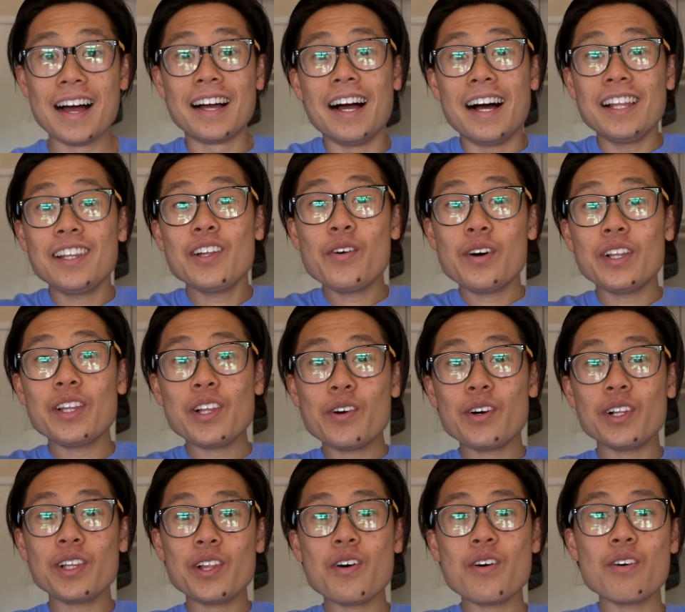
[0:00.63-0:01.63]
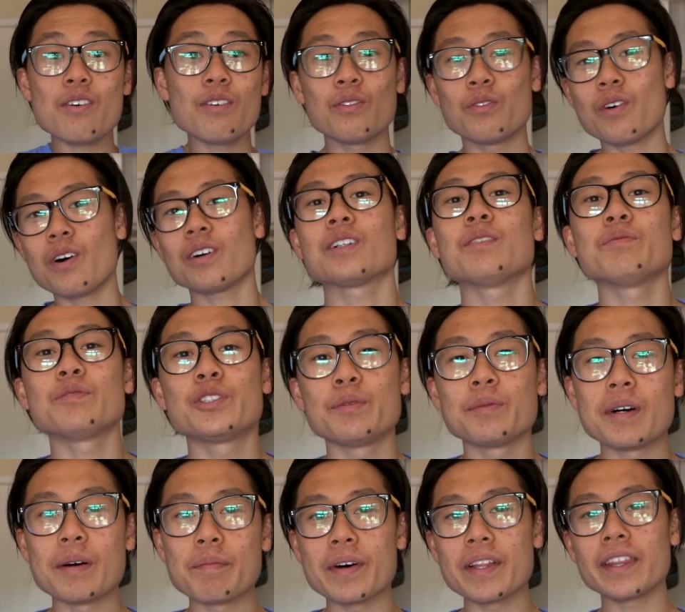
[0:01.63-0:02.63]
Hello, hello, hello! Welcome to
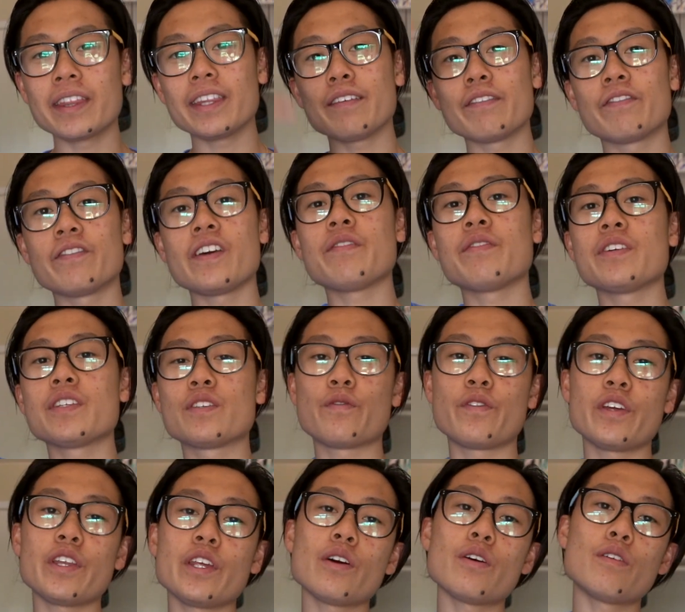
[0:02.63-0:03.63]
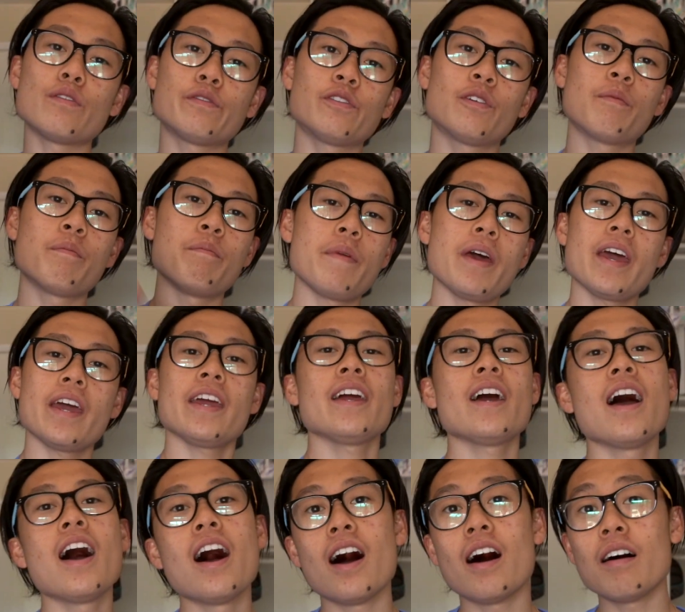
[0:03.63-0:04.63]
my monthly favorites video for May